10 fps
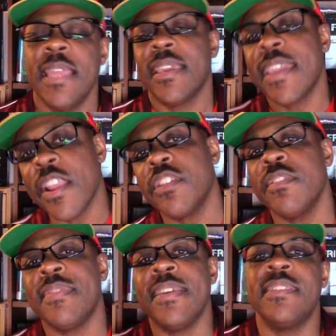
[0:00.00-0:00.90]
The character
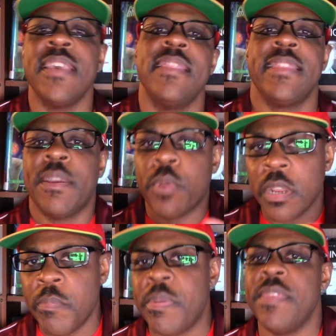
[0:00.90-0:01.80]
that they said that they were
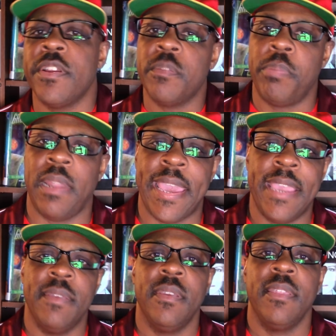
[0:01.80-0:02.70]
going to be there to
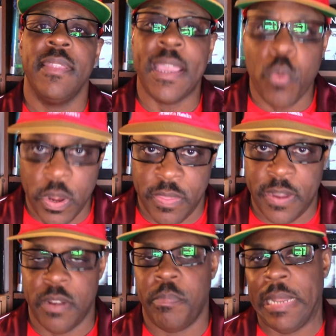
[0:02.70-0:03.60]
play they weren't
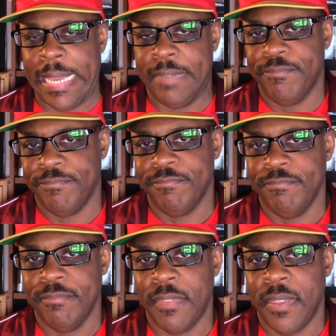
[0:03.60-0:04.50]
there to play.
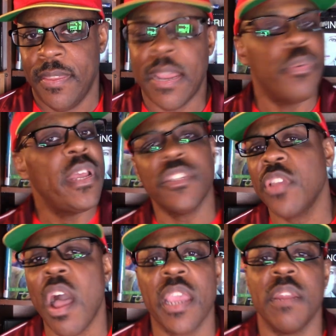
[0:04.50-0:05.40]
Now, we're not
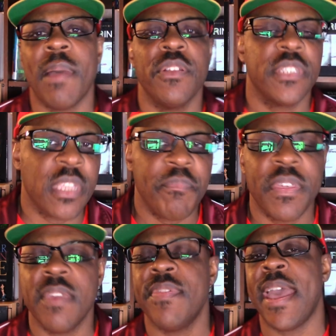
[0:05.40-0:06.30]
talking about
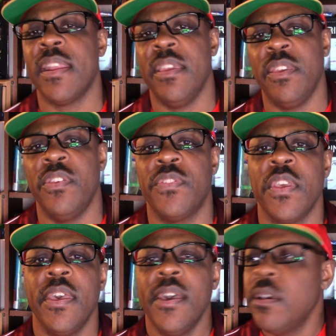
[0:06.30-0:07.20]
something that is
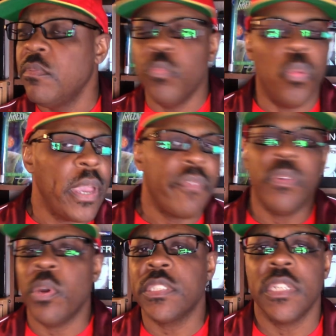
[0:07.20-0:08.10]
every
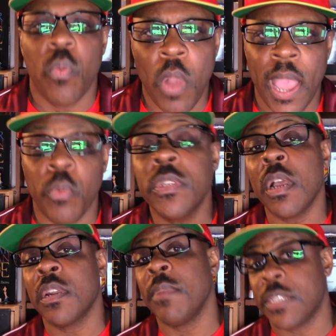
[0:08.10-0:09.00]
once in a while. We're
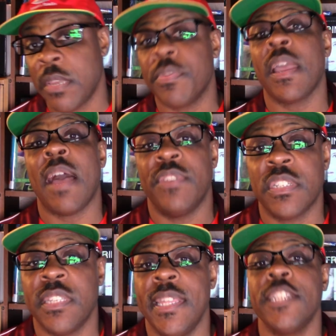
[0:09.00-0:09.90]
talking about something,
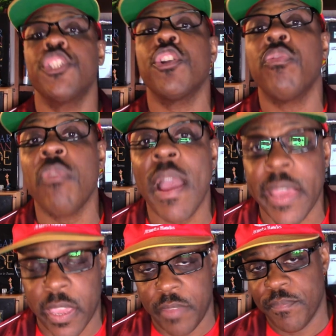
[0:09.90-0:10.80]
obviously, that's
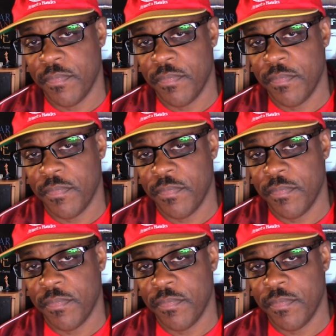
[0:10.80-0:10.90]
chronic.